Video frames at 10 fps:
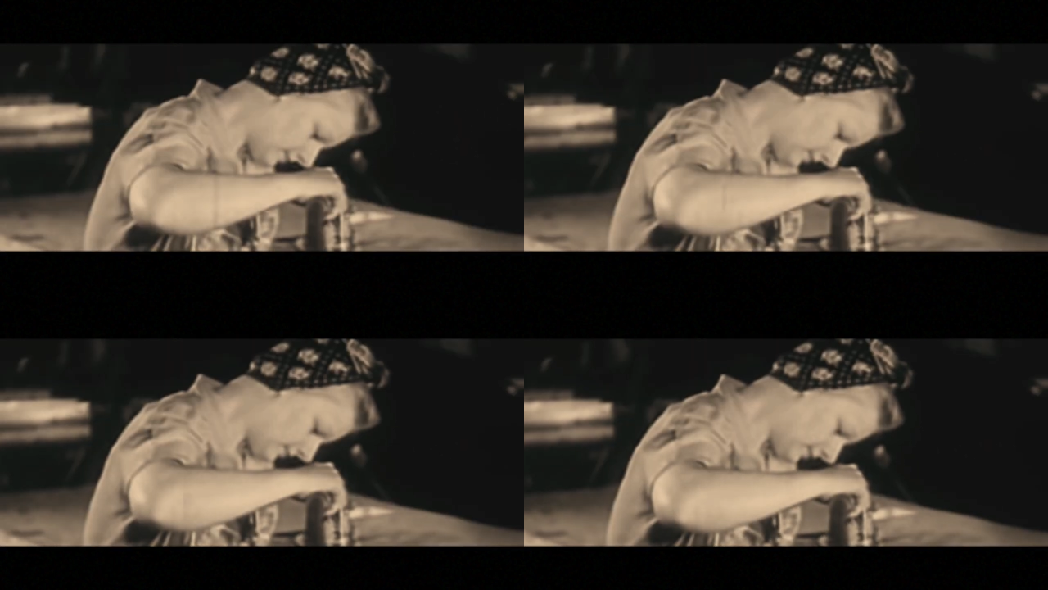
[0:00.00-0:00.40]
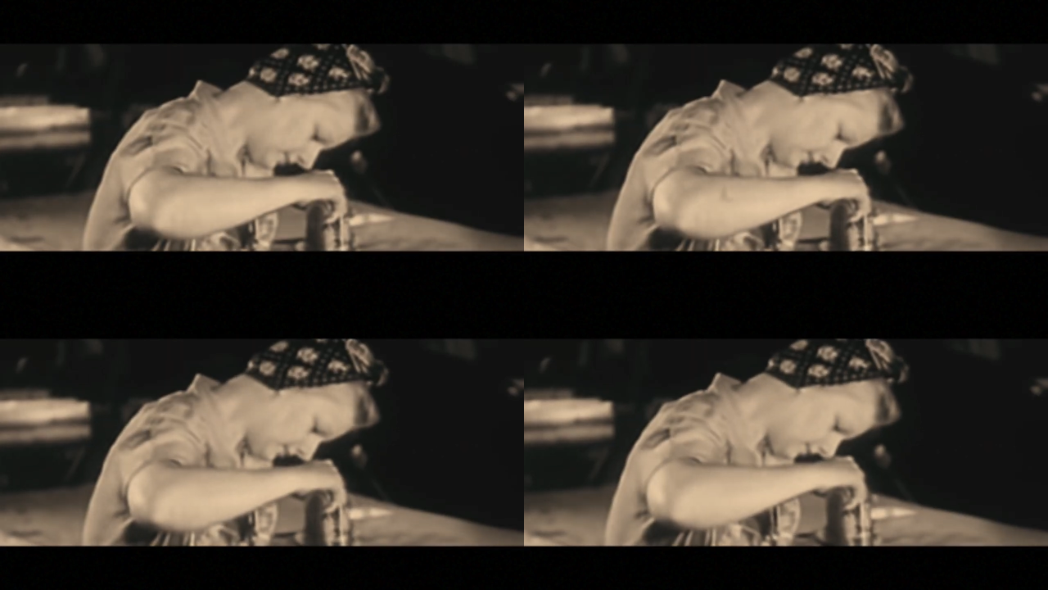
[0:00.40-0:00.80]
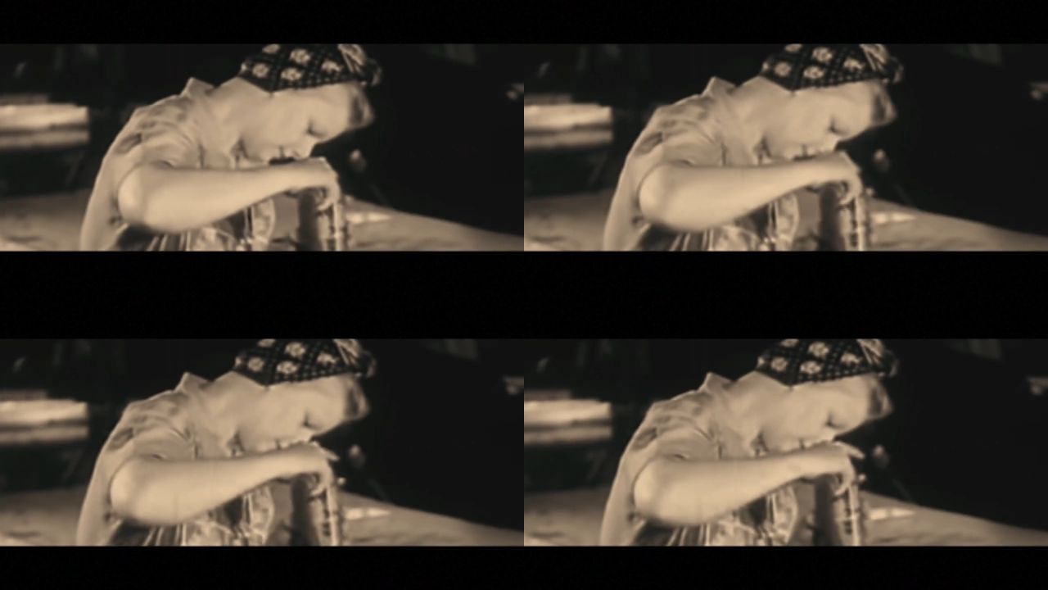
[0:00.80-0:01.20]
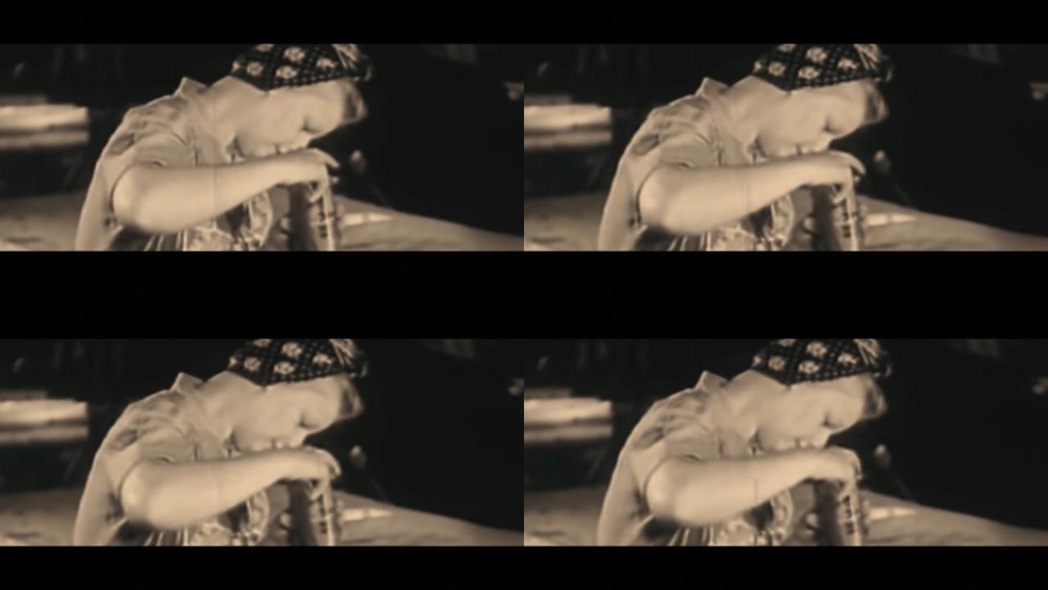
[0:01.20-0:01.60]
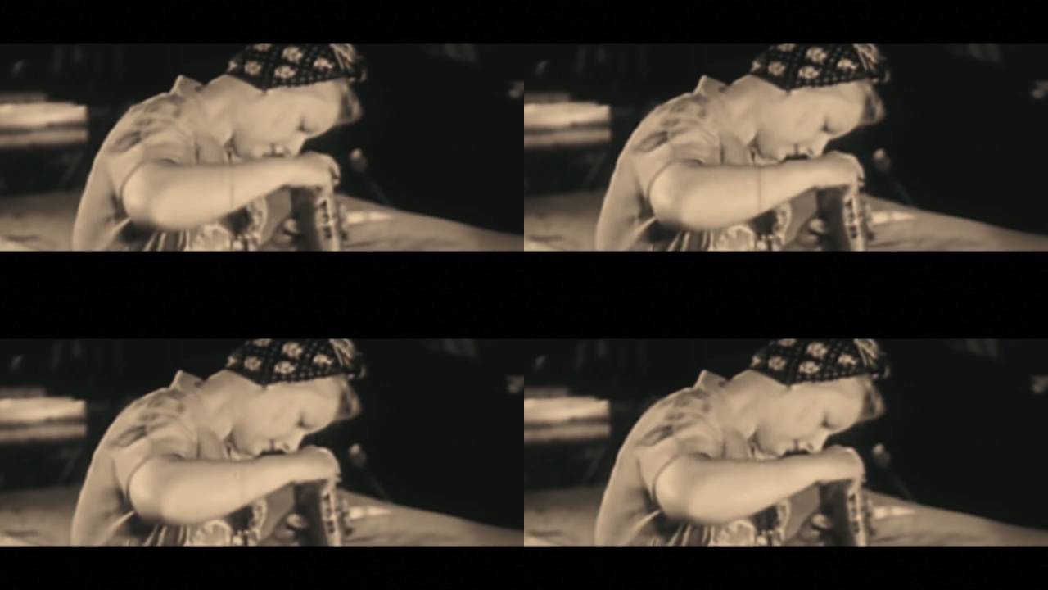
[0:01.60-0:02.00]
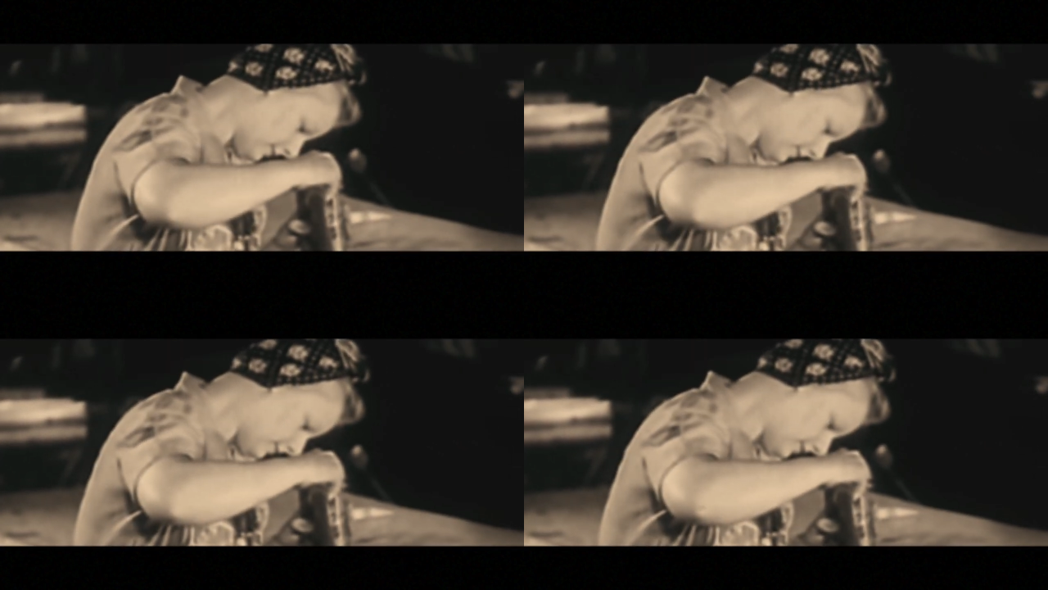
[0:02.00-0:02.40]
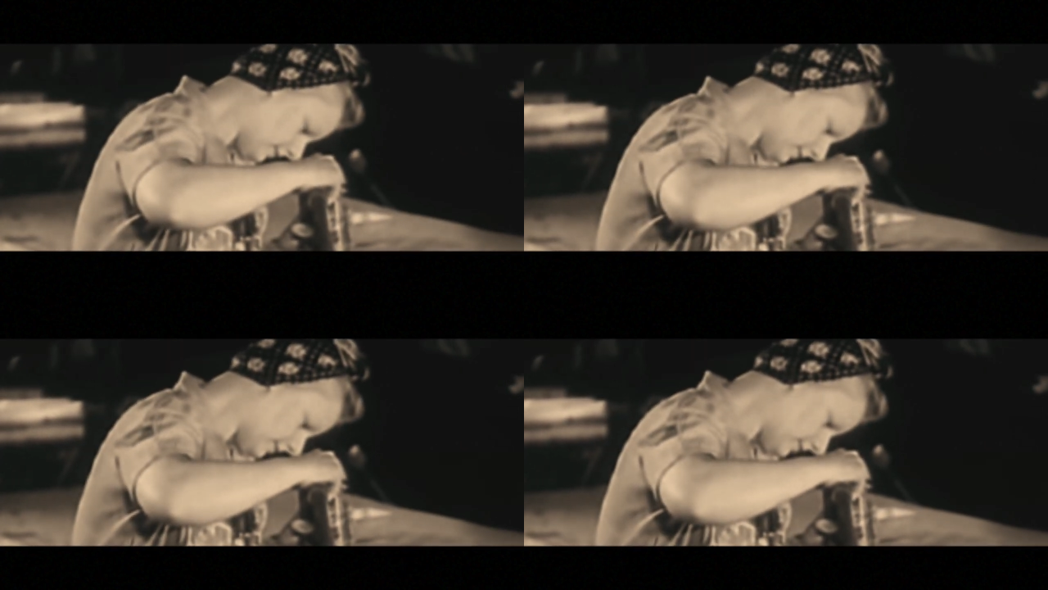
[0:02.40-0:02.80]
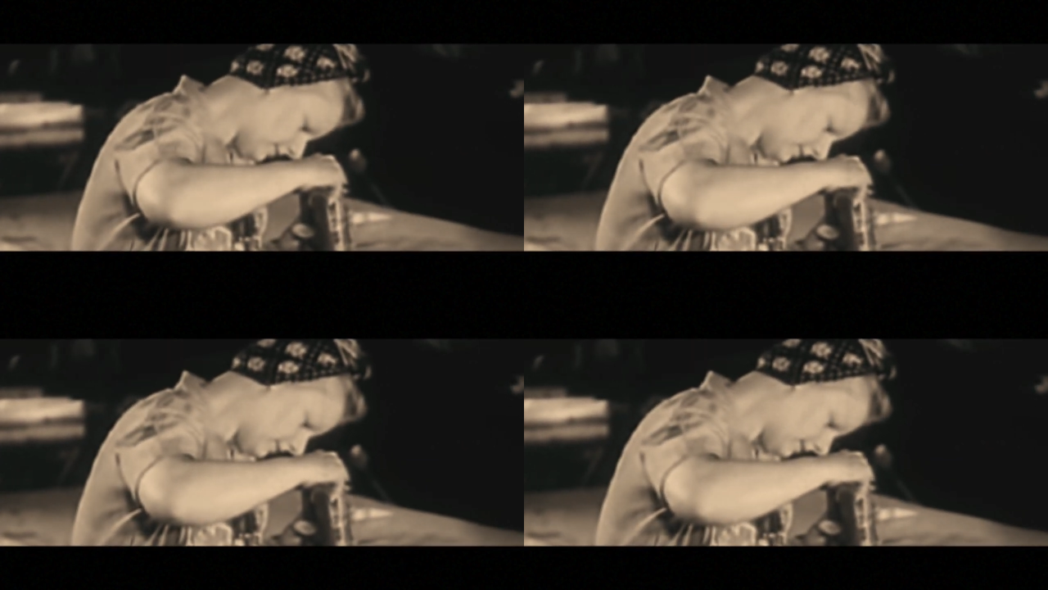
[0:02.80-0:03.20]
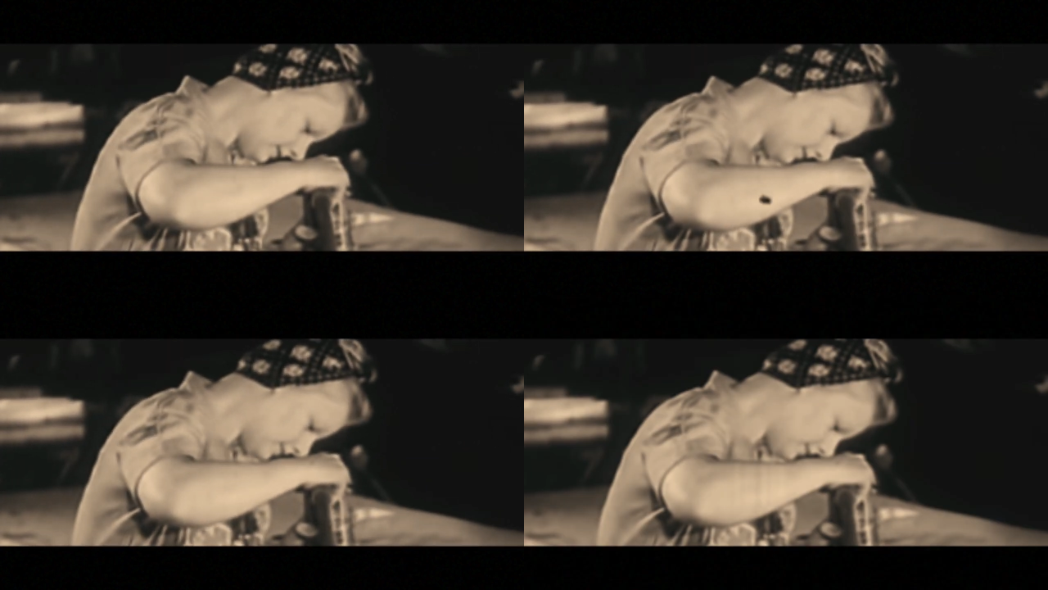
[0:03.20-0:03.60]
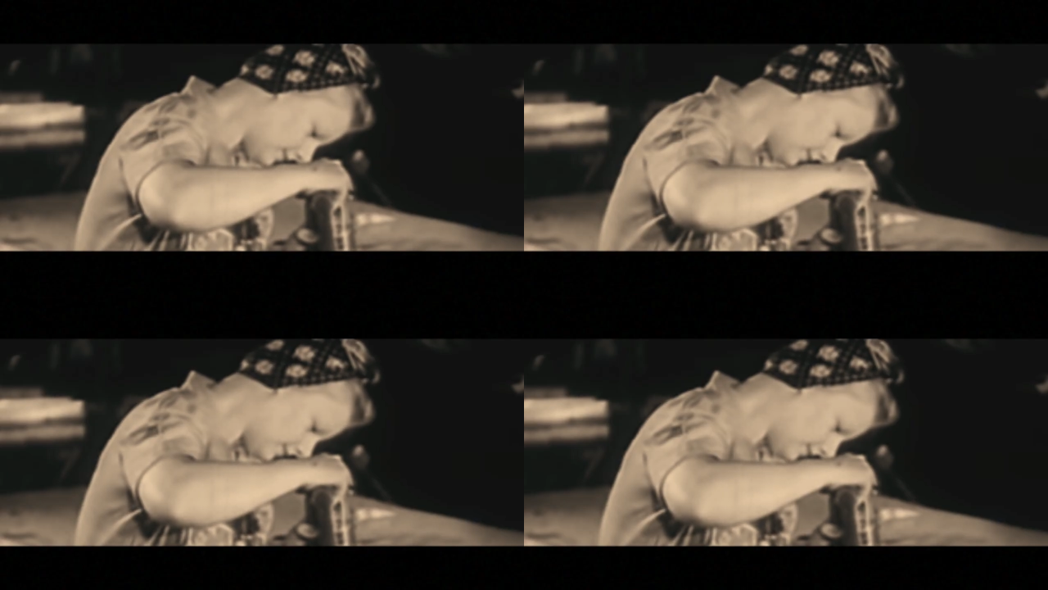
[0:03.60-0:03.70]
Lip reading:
(no speaker visible)